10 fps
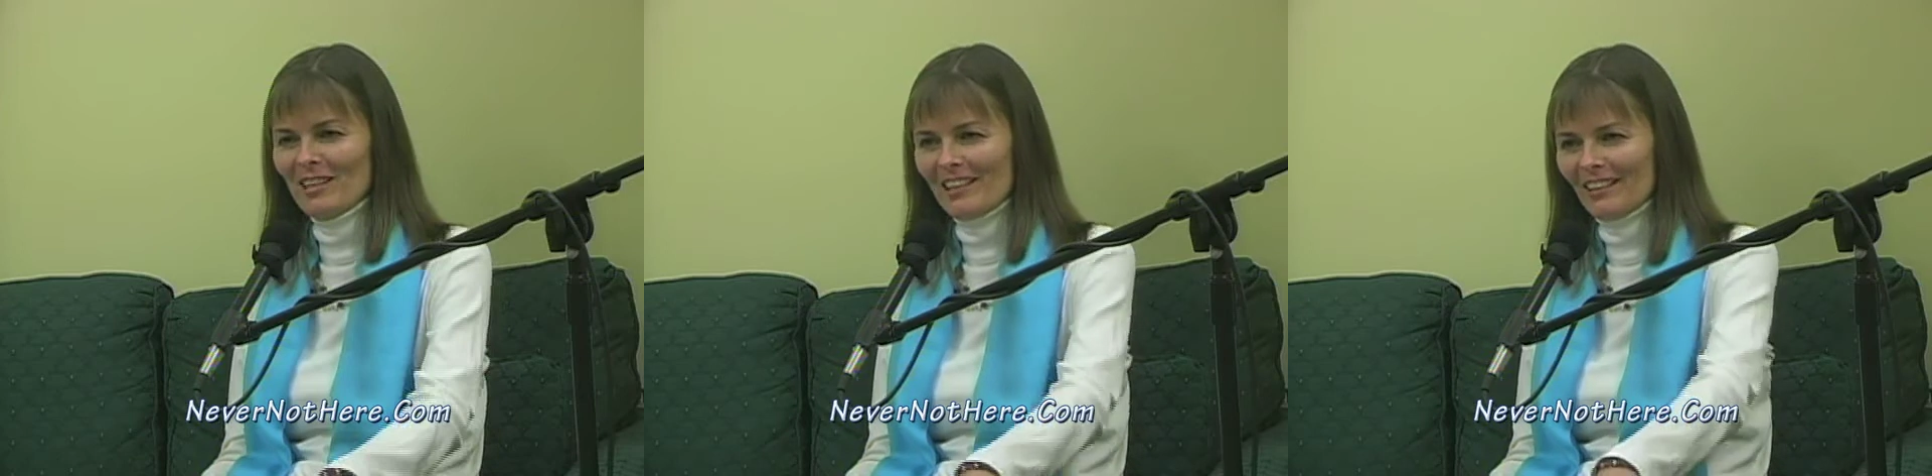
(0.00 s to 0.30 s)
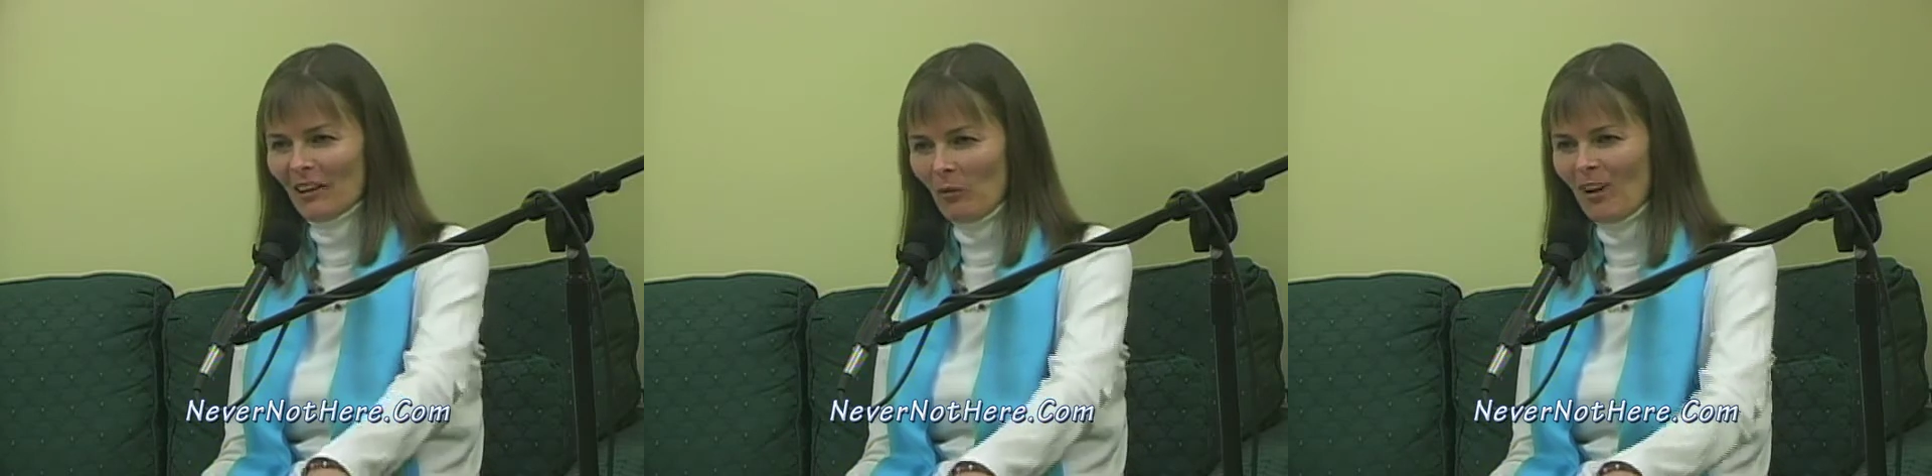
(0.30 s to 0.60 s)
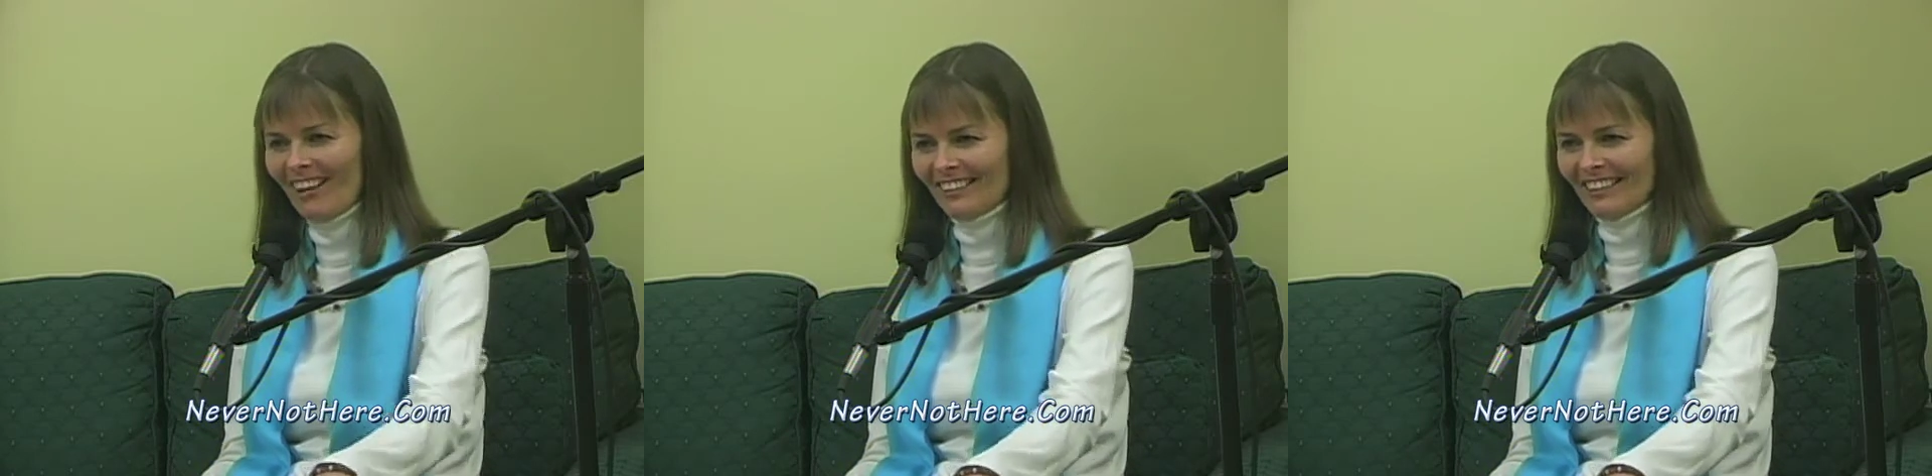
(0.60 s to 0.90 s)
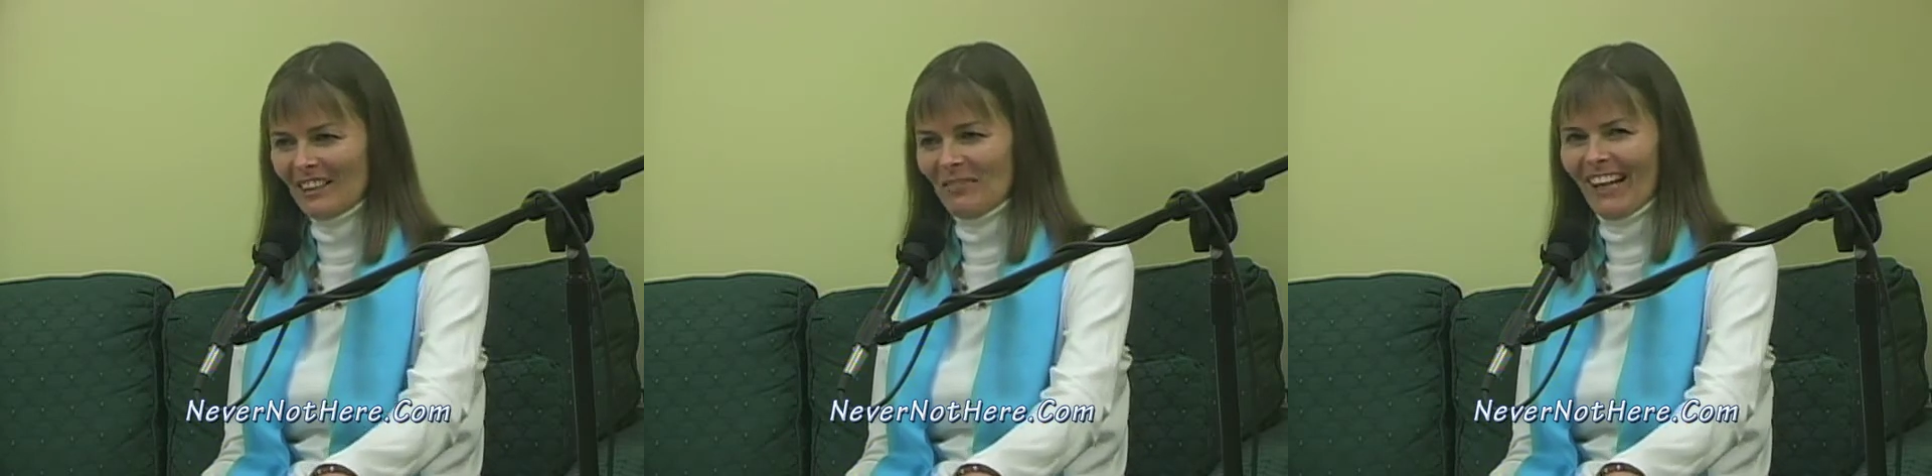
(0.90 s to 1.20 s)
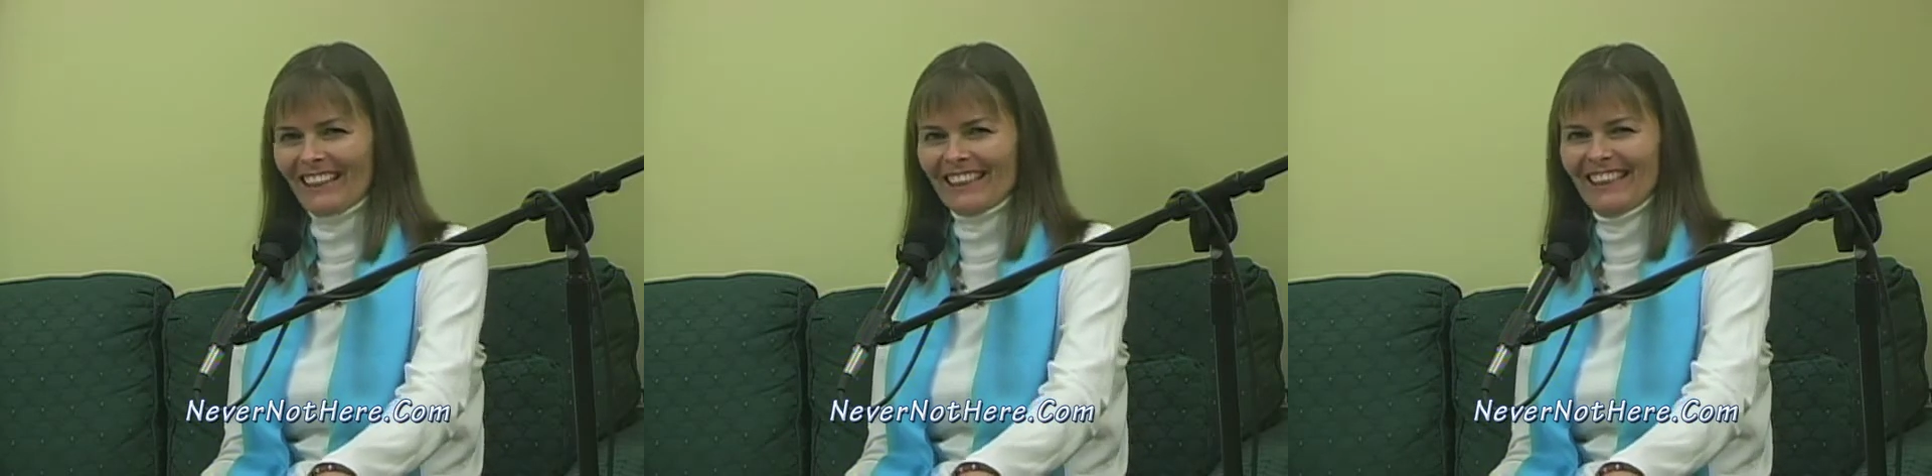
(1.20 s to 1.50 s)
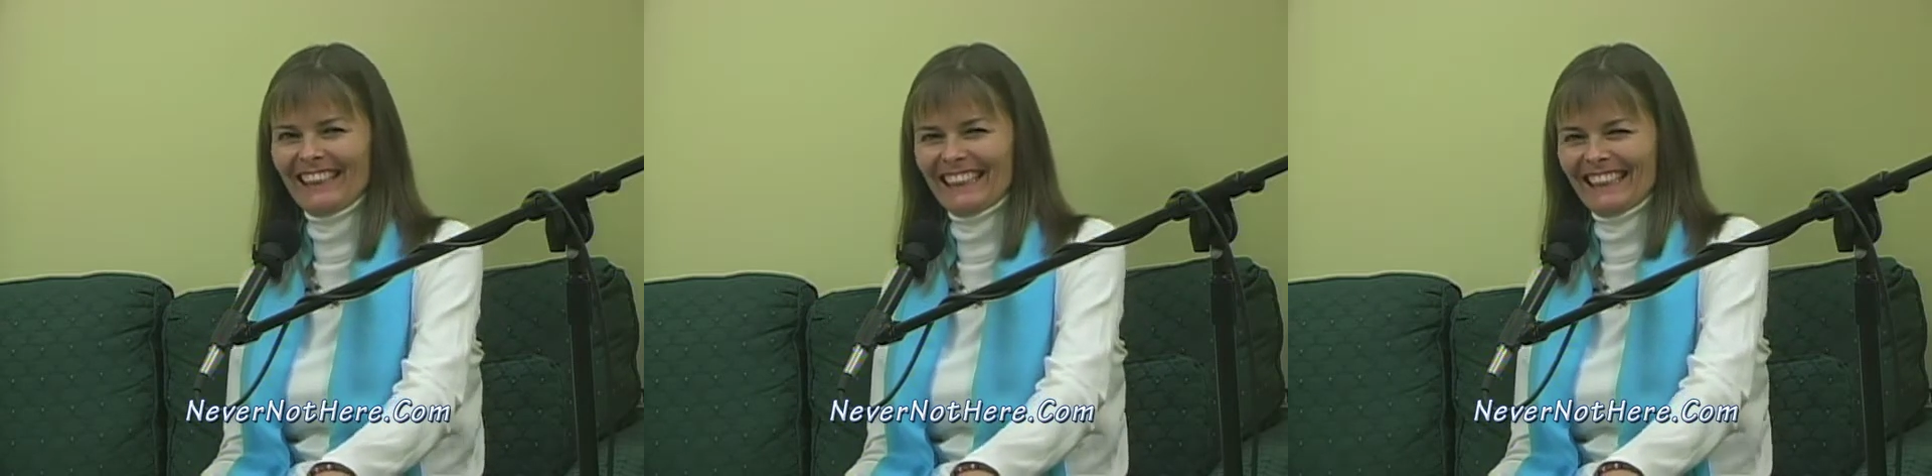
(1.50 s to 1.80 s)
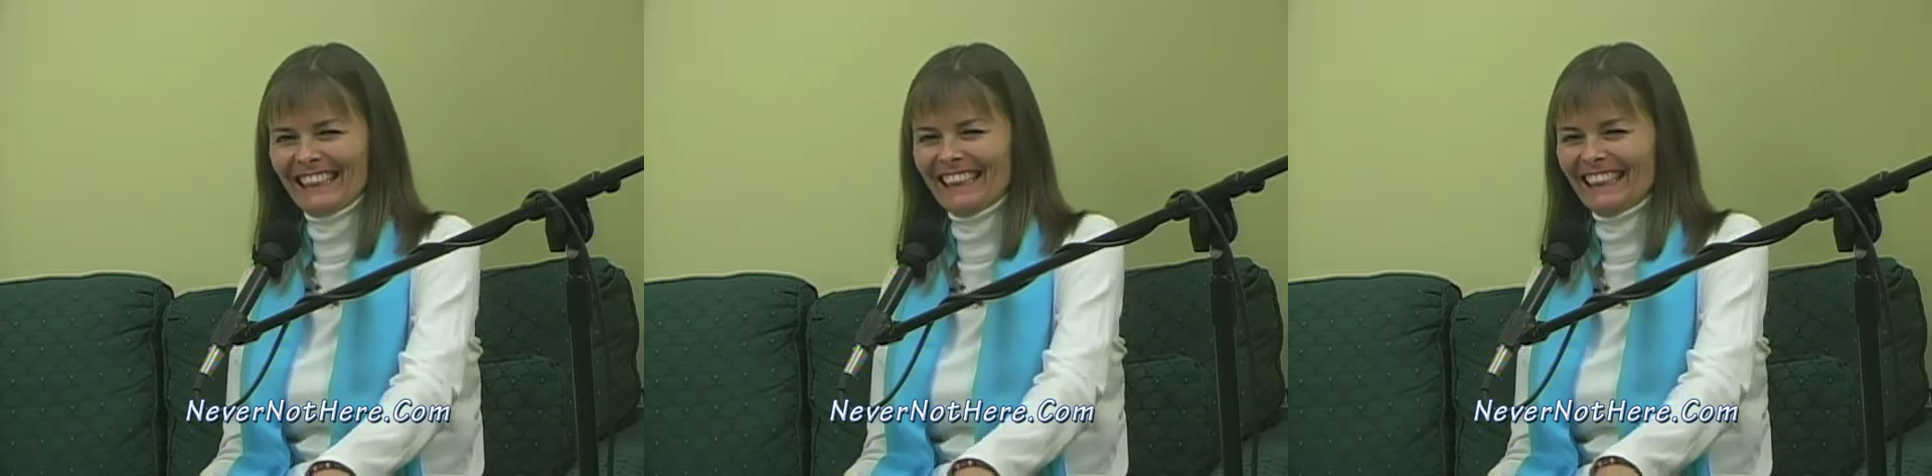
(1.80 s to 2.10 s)
take a little while to get back to
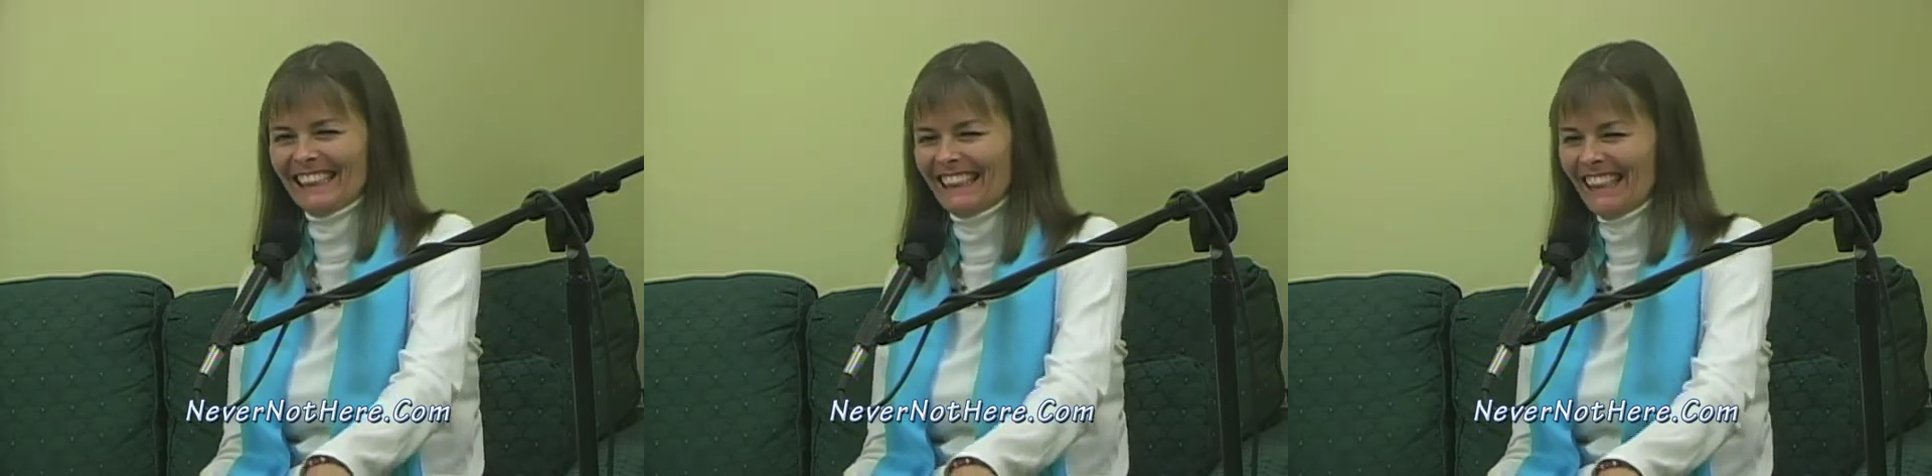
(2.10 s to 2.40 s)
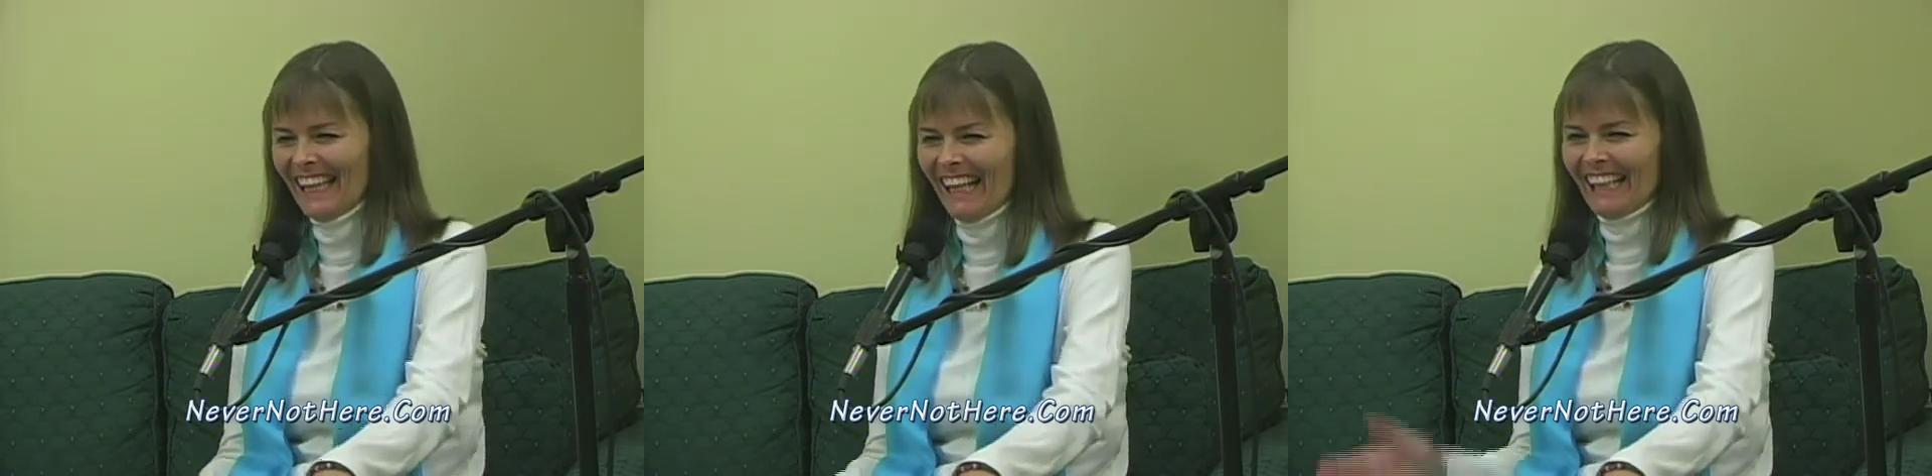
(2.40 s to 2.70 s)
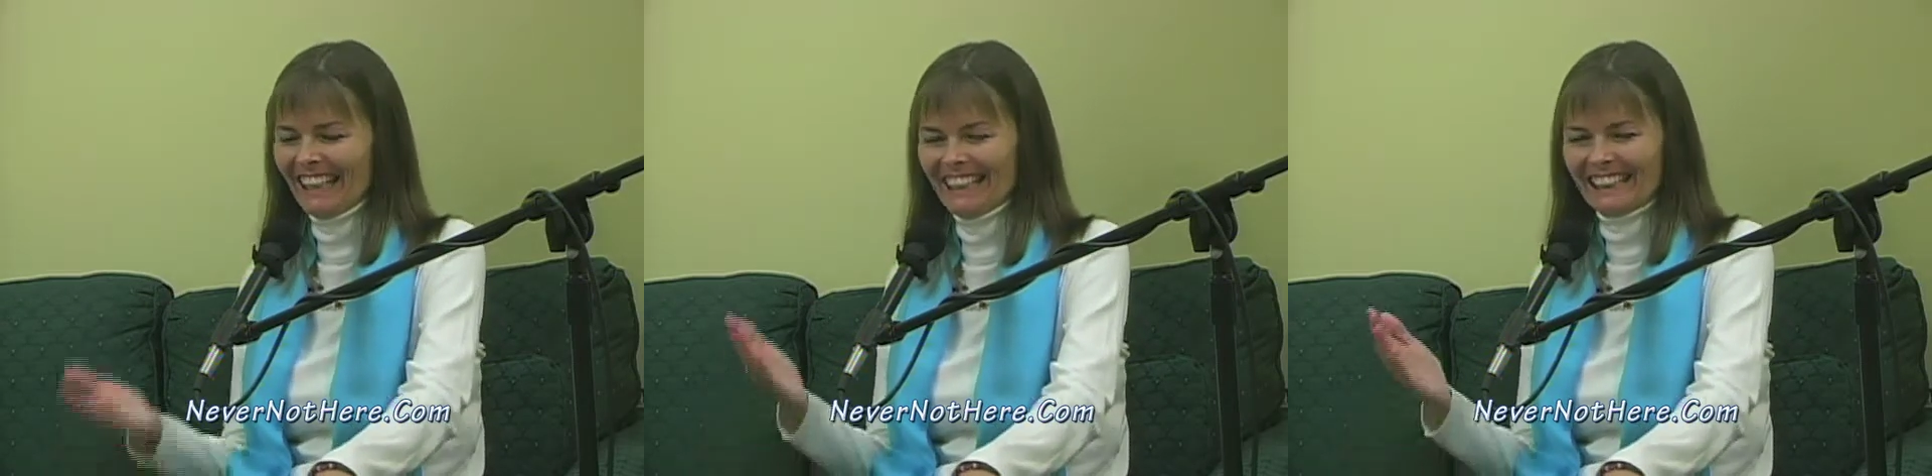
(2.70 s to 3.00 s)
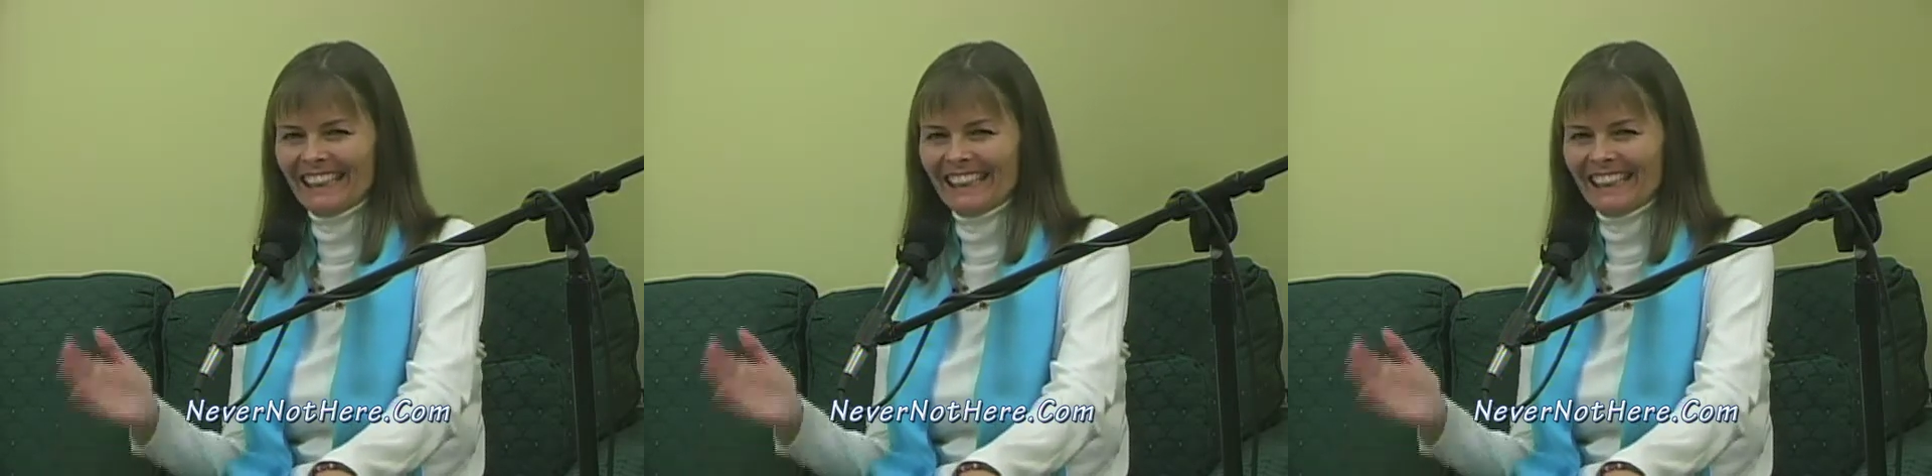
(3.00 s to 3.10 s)
you.